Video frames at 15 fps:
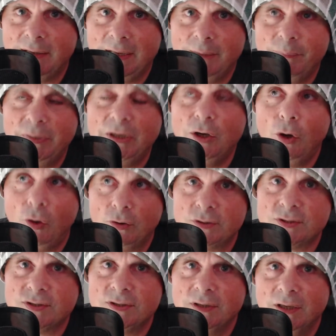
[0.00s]

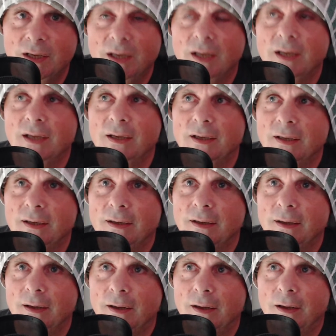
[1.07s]
because
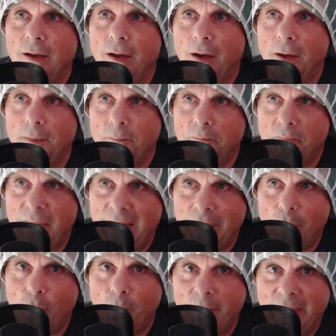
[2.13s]
I may
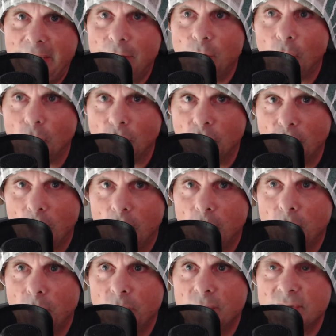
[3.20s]
or may not
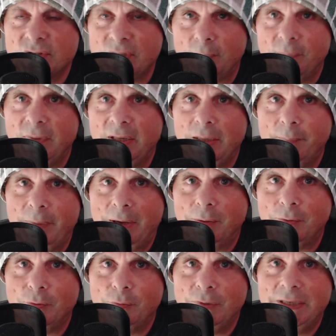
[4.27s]
know something about
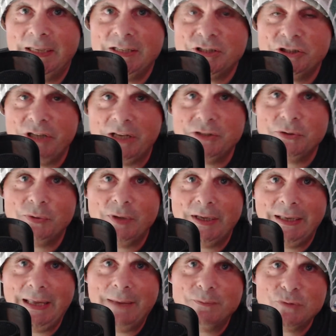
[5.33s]
the release schedule that
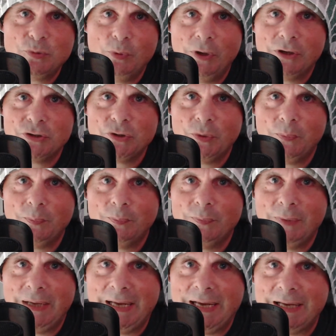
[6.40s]
Games Workshop
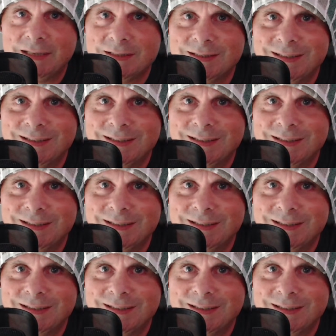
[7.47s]
has.